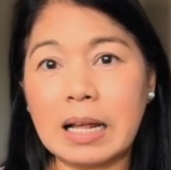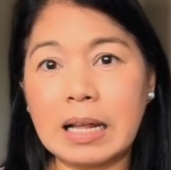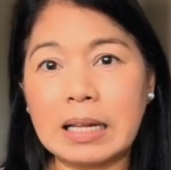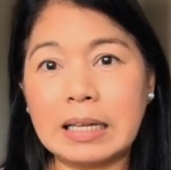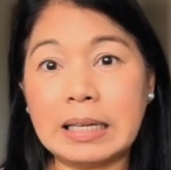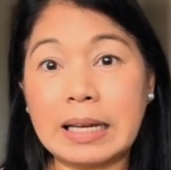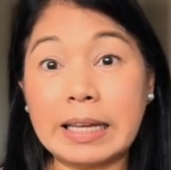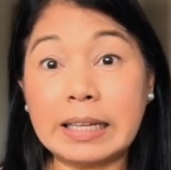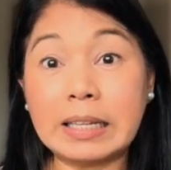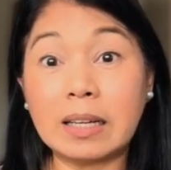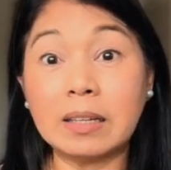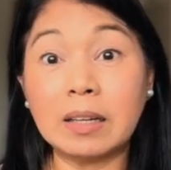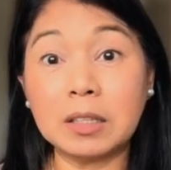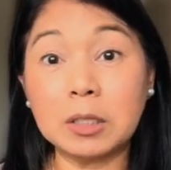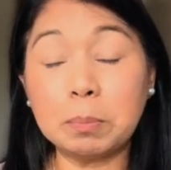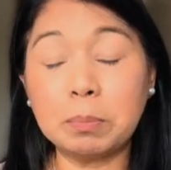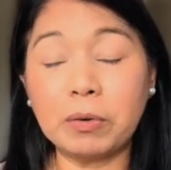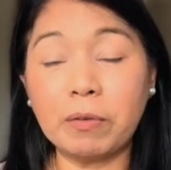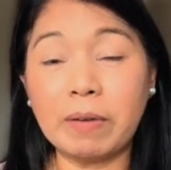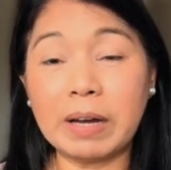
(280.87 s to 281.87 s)
Unlike
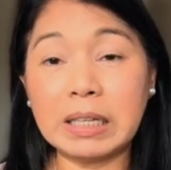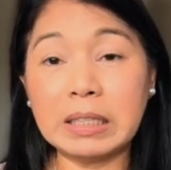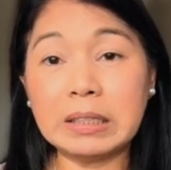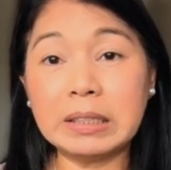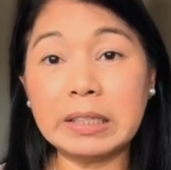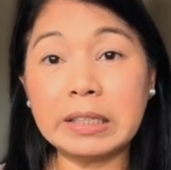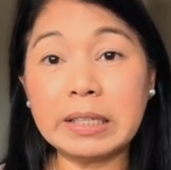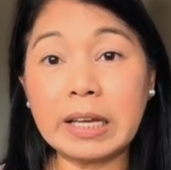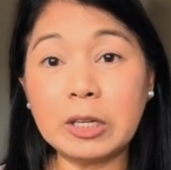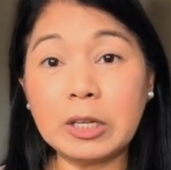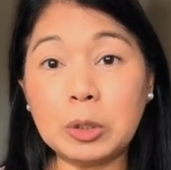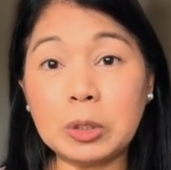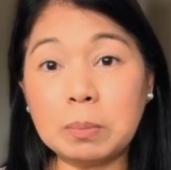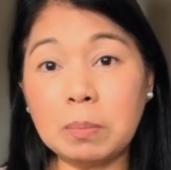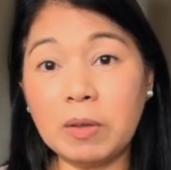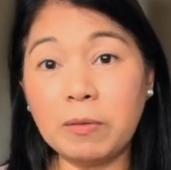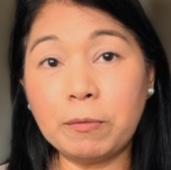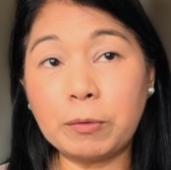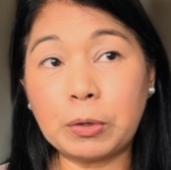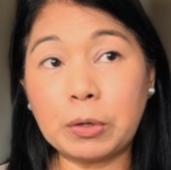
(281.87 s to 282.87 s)
another provider that I used
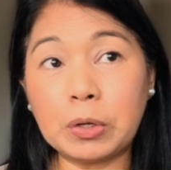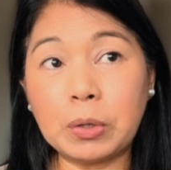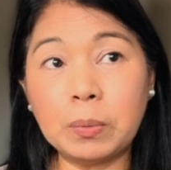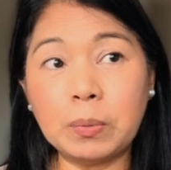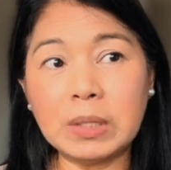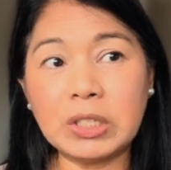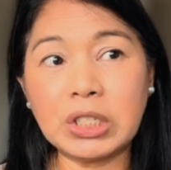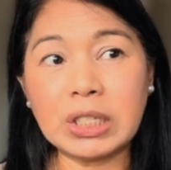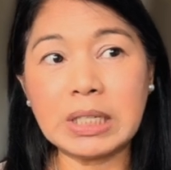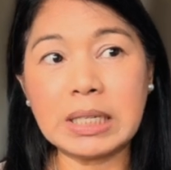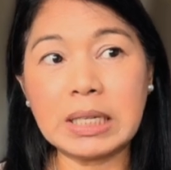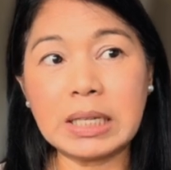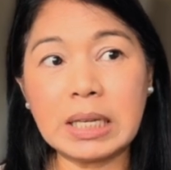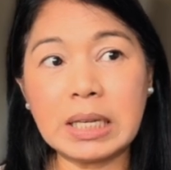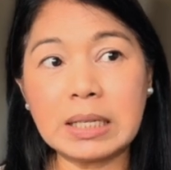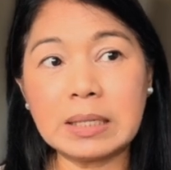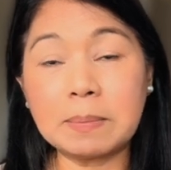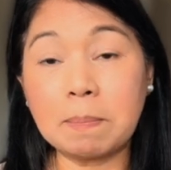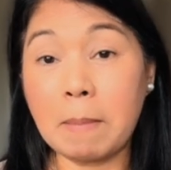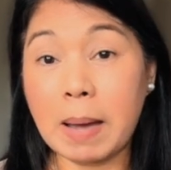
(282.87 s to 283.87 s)
before, which
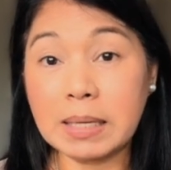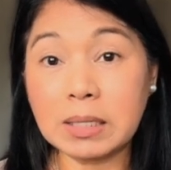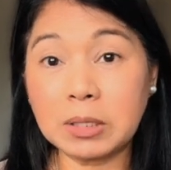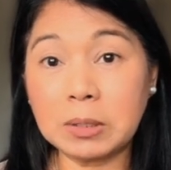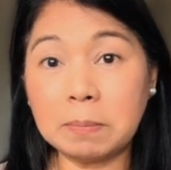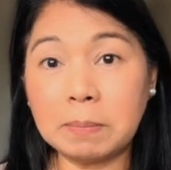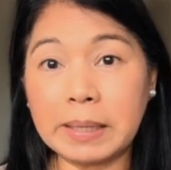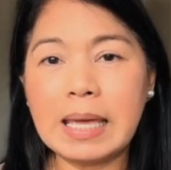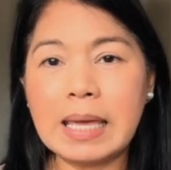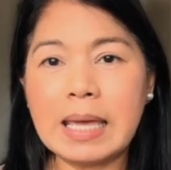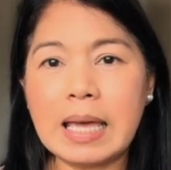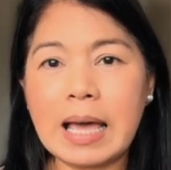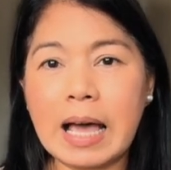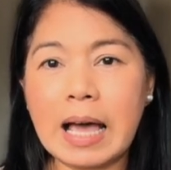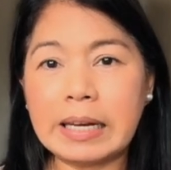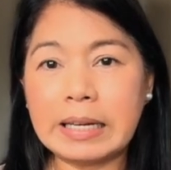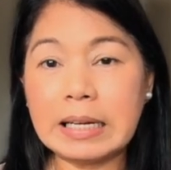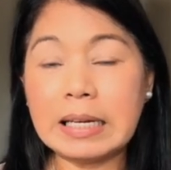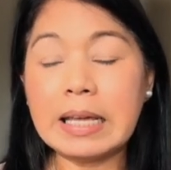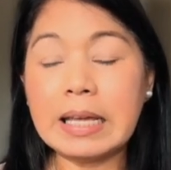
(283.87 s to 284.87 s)
is Mastermind,
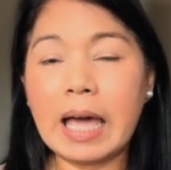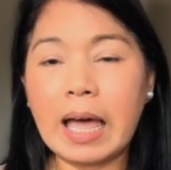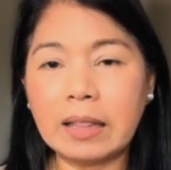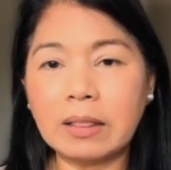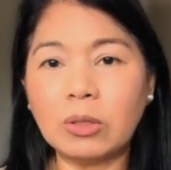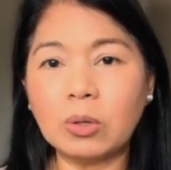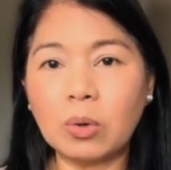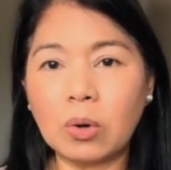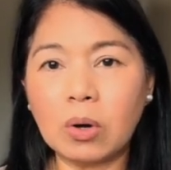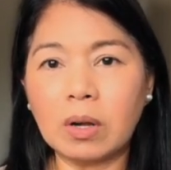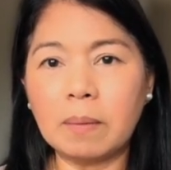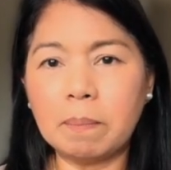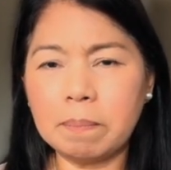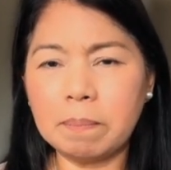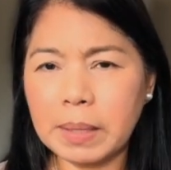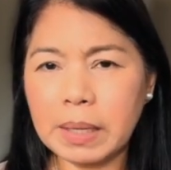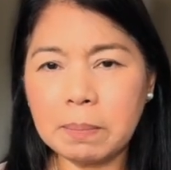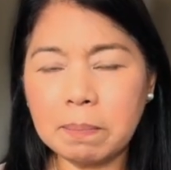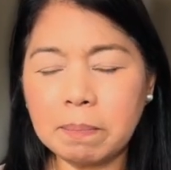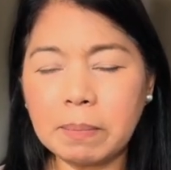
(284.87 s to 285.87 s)
I really had to call
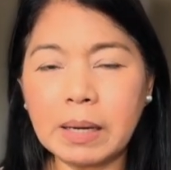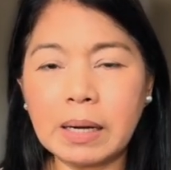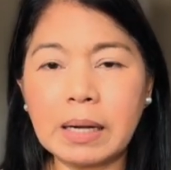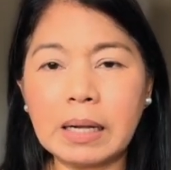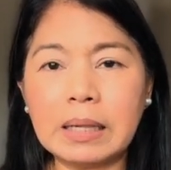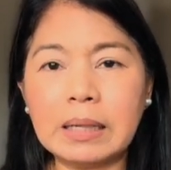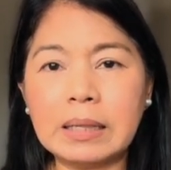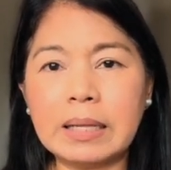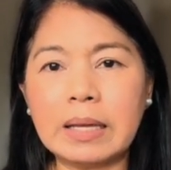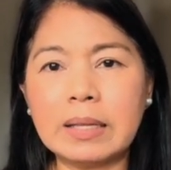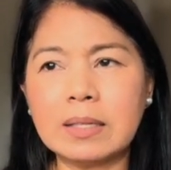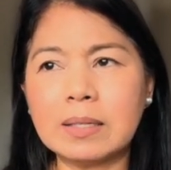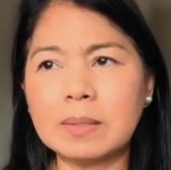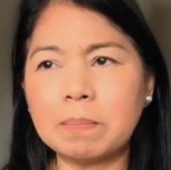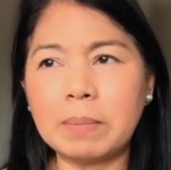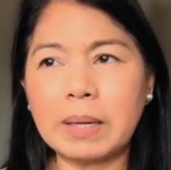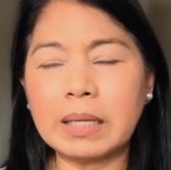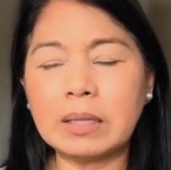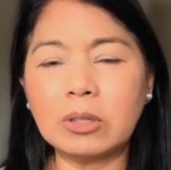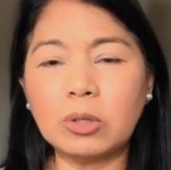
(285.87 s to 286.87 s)
PayPal and
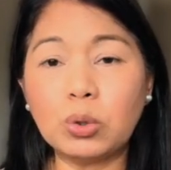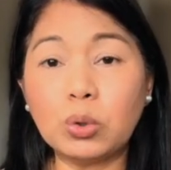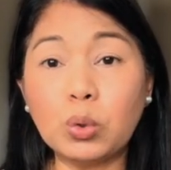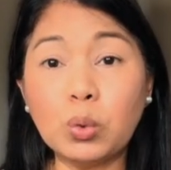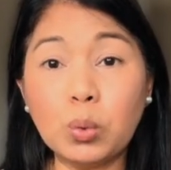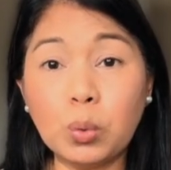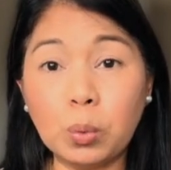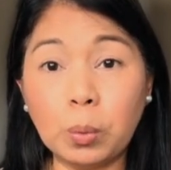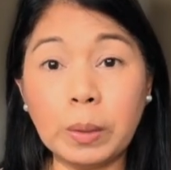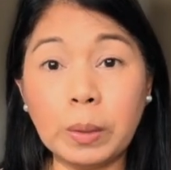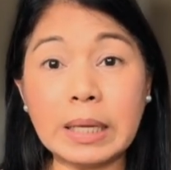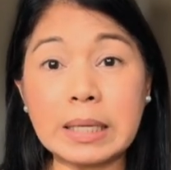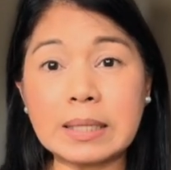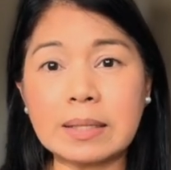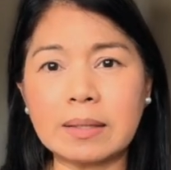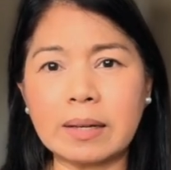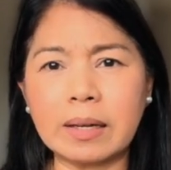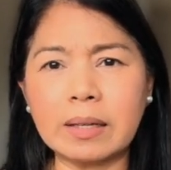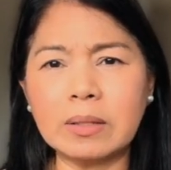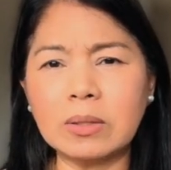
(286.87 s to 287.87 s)
spend 2
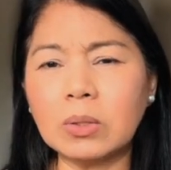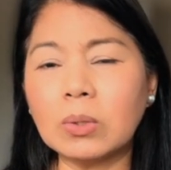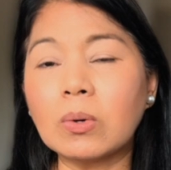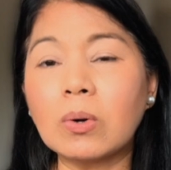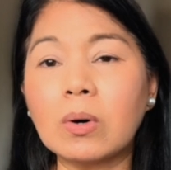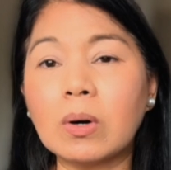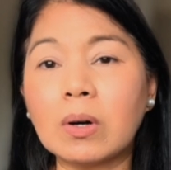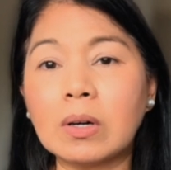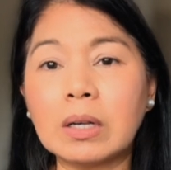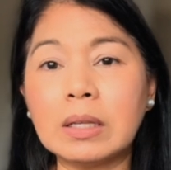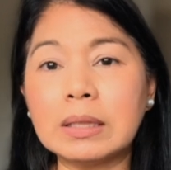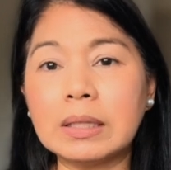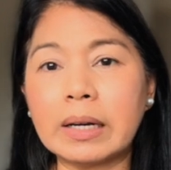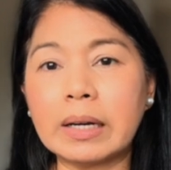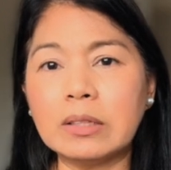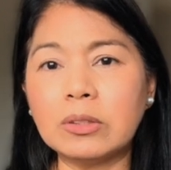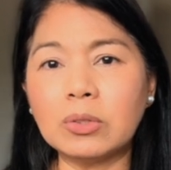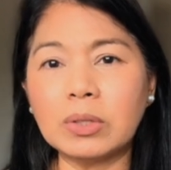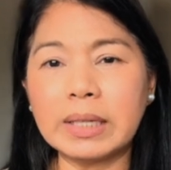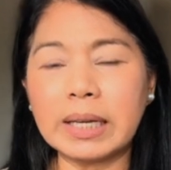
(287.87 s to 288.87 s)
weeks trying to call,
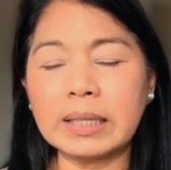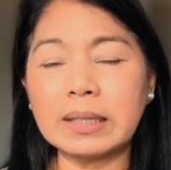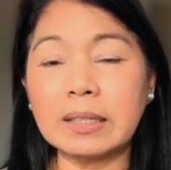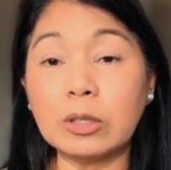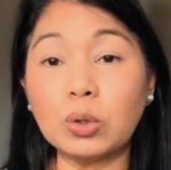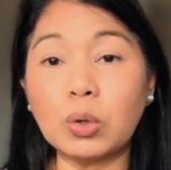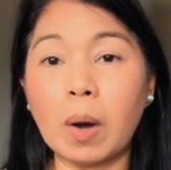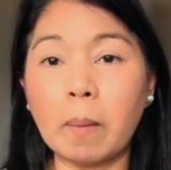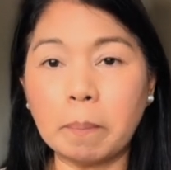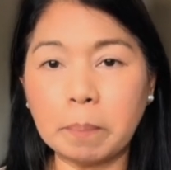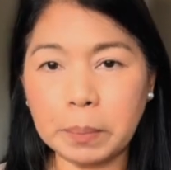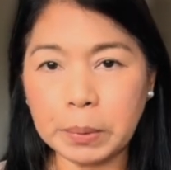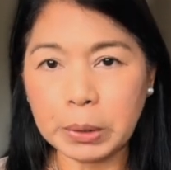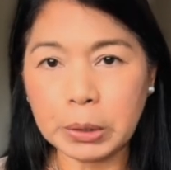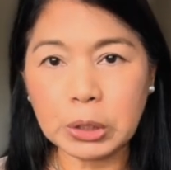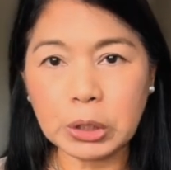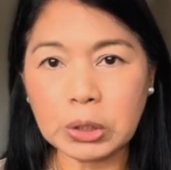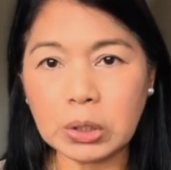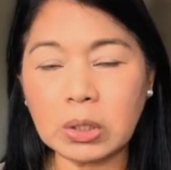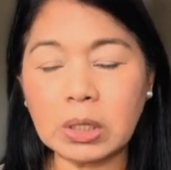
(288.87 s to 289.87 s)
trying to get into a
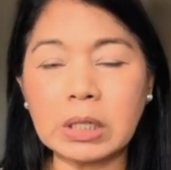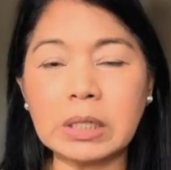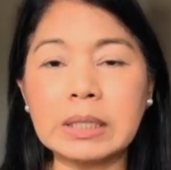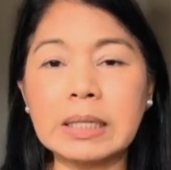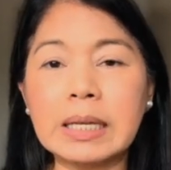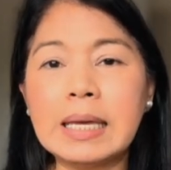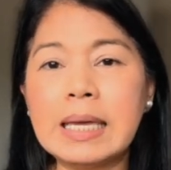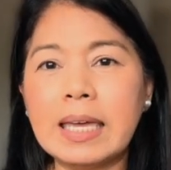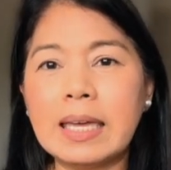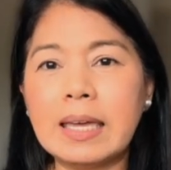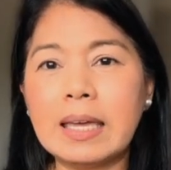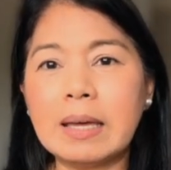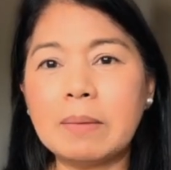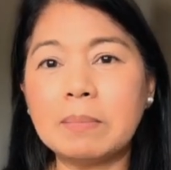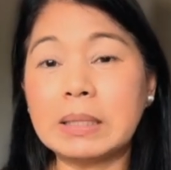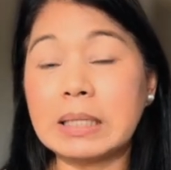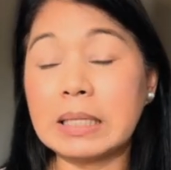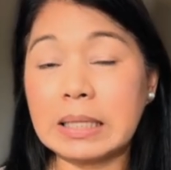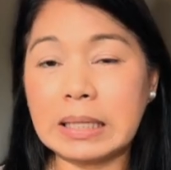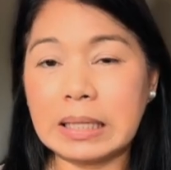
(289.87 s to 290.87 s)
person,
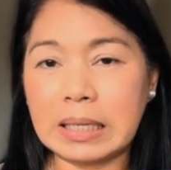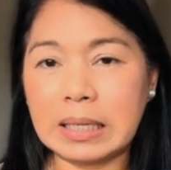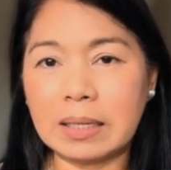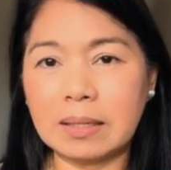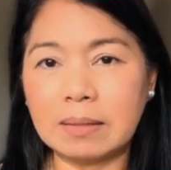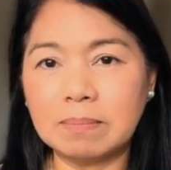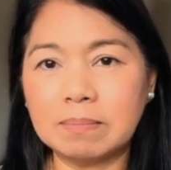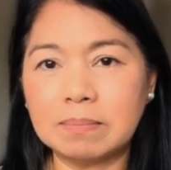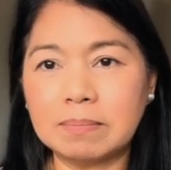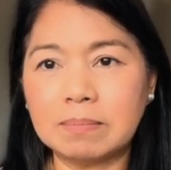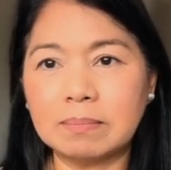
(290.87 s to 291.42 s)
but still,